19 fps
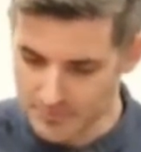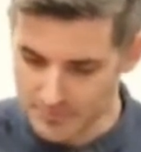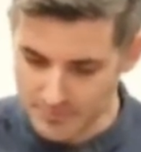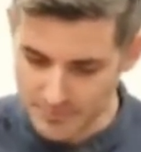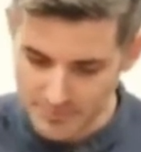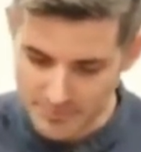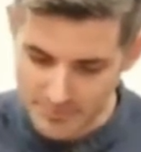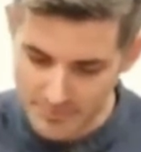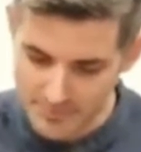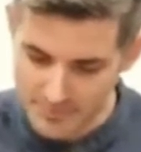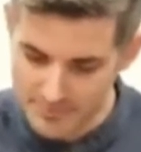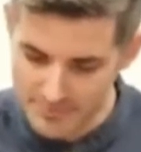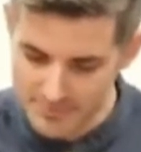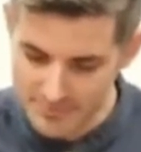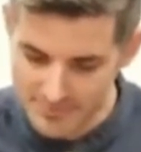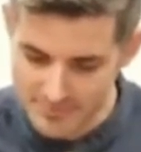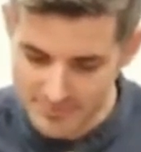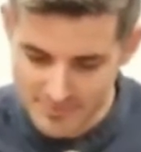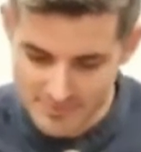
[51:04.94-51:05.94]

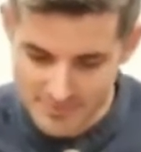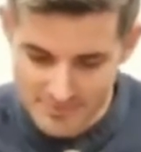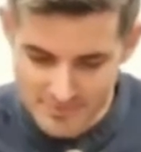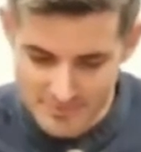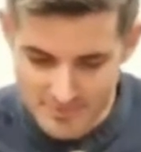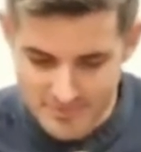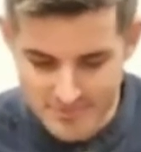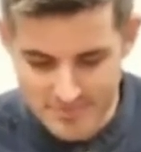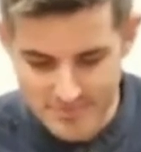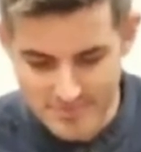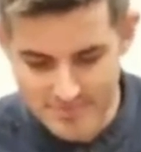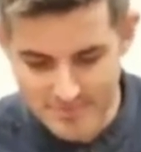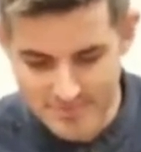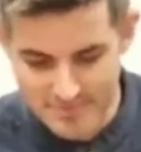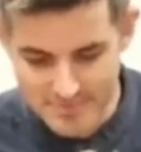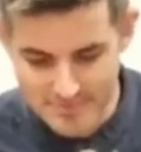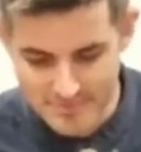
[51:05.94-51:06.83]
No one is speaking in this clip.